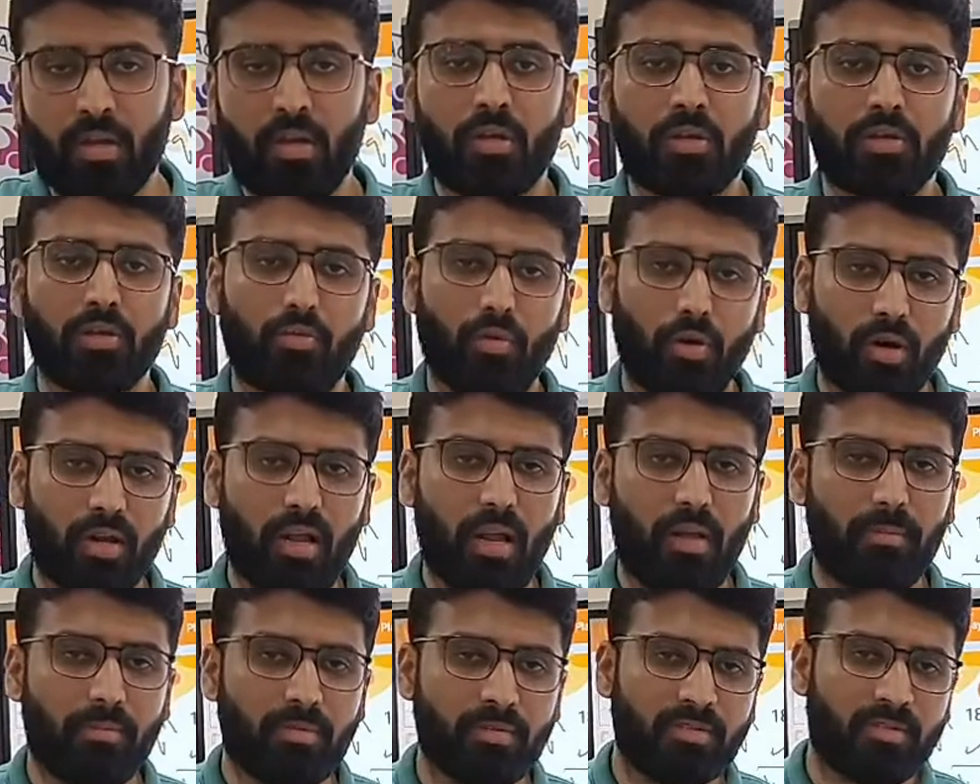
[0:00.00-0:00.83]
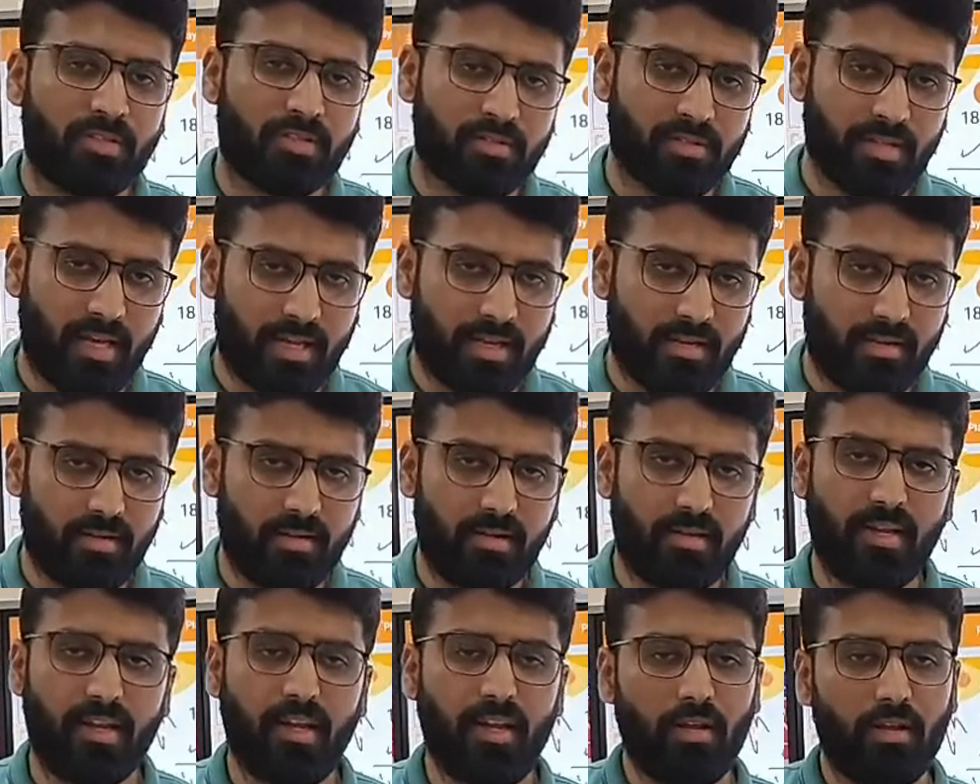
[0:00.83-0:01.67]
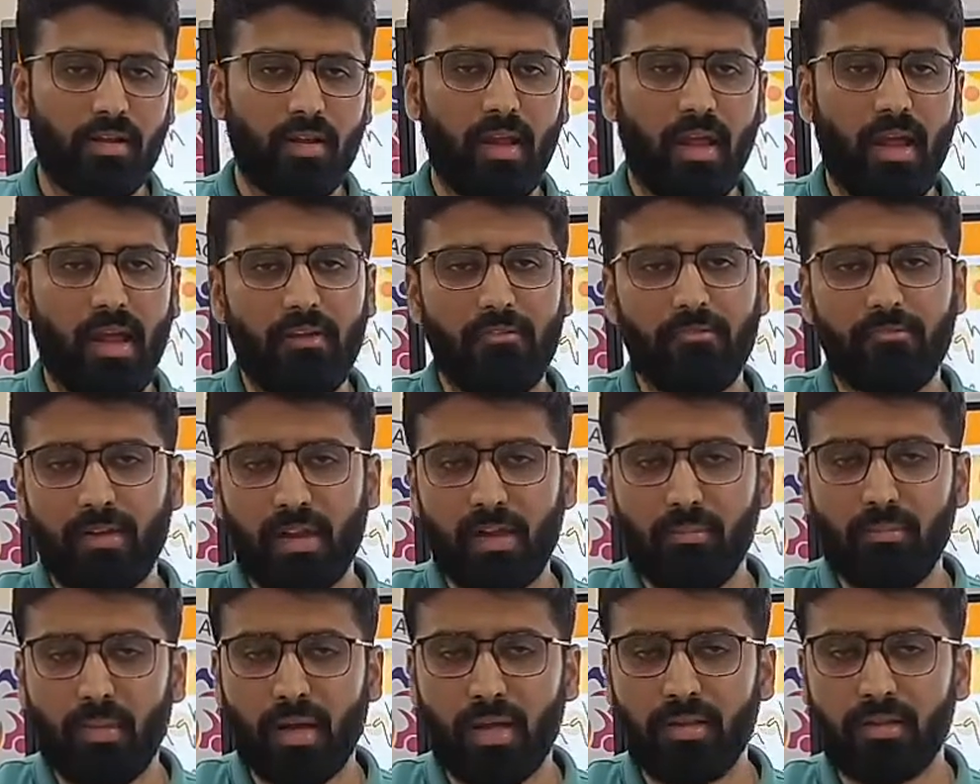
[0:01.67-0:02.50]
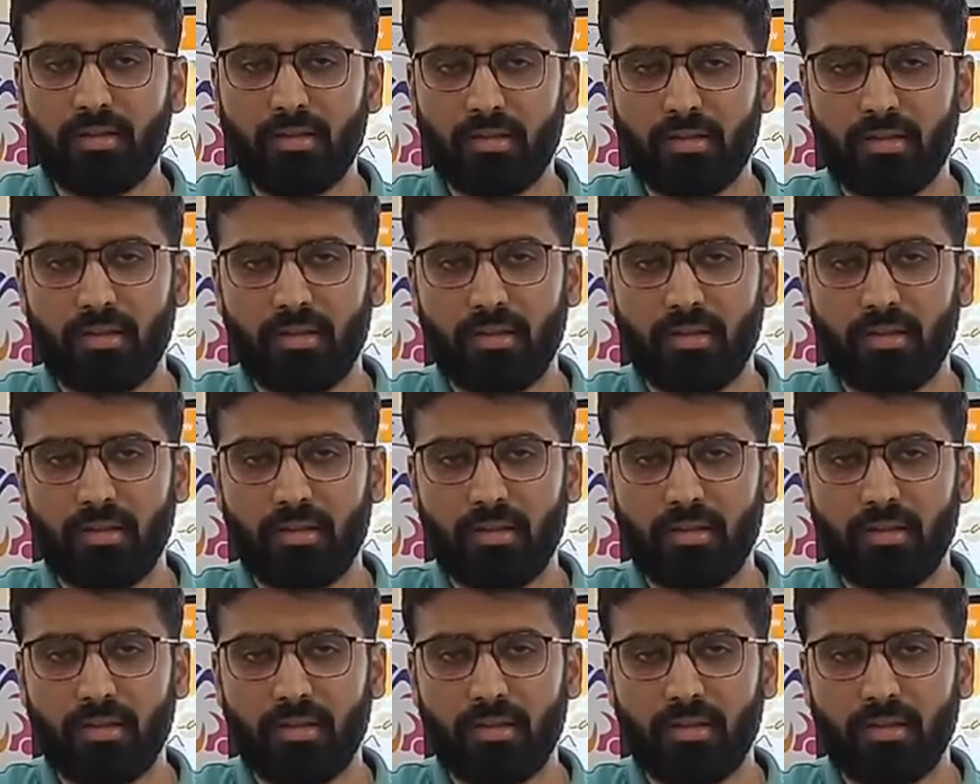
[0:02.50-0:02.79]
So what happens generally every month